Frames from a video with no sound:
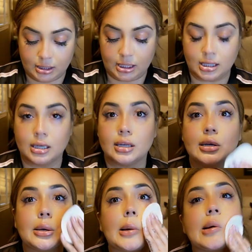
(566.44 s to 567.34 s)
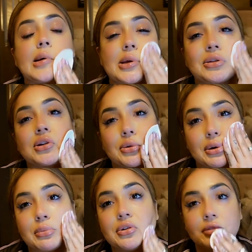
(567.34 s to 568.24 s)
And I'm gonna start
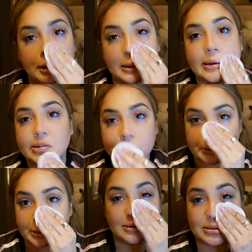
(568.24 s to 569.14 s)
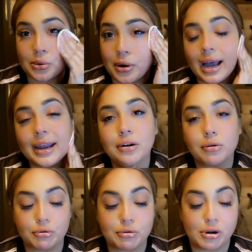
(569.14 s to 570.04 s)
removing this. So I
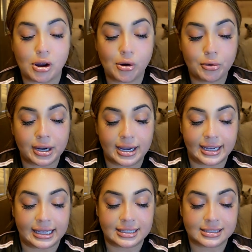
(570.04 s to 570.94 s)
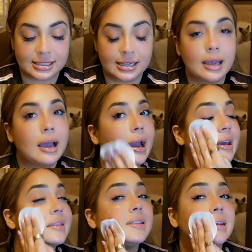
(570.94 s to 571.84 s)
don't know, guys. I
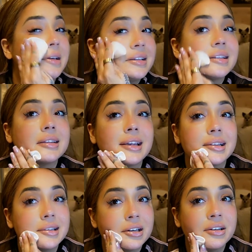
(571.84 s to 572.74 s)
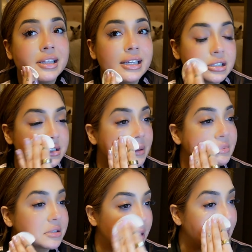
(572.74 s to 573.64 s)
think it's literally just, I'm
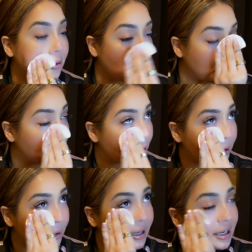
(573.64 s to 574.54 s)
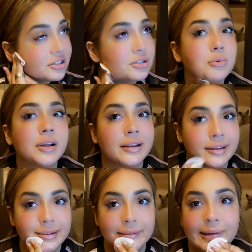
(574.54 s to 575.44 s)
just getting older and I just want
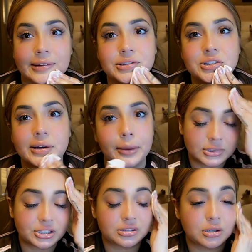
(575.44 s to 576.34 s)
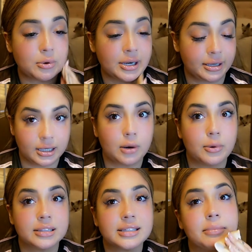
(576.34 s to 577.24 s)
less and less shit. I just don't want it. I
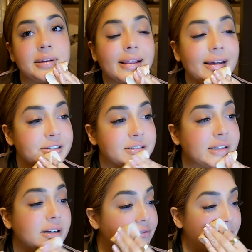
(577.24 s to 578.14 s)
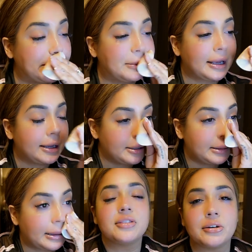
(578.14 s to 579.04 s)
want to take my lashes off really bad.
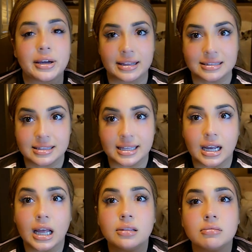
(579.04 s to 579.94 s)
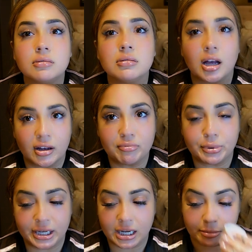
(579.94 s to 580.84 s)
Okay, that's the thing. I love
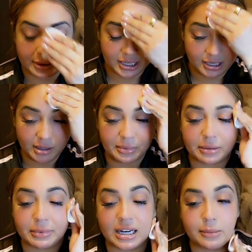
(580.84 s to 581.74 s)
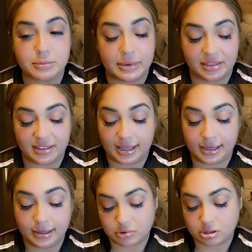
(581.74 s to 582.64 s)
putting on makeup. Makeup's my
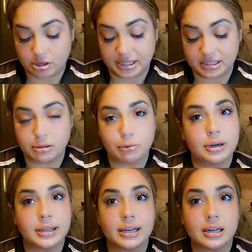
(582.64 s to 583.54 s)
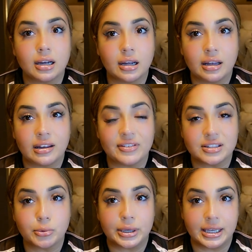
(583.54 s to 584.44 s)
thing. Starting to wear, if it's
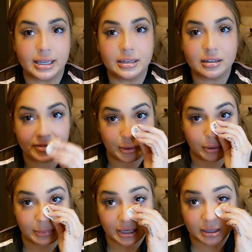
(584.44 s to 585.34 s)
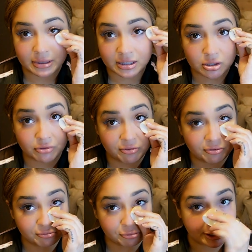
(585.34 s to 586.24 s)
a weekend, if I wear makeup, it's
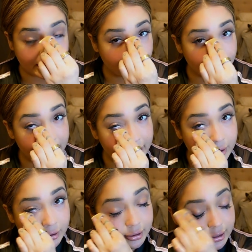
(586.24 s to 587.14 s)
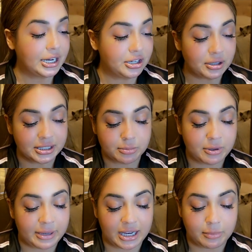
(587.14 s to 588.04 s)
freaking rare. I don't like to
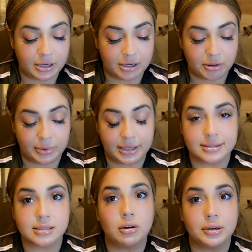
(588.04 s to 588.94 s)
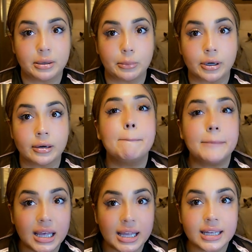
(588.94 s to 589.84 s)
put makeup on the weekends at all anymore.
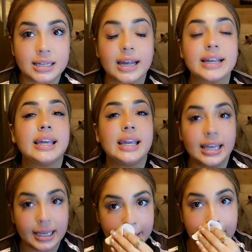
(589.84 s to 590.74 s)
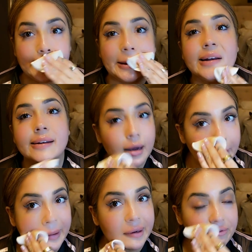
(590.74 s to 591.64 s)
But I
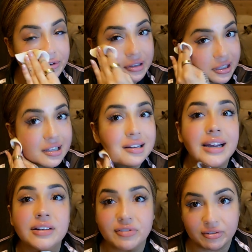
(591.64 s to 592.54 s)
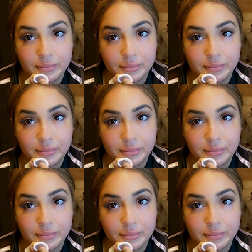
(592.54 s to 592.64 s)
cannot, for the life of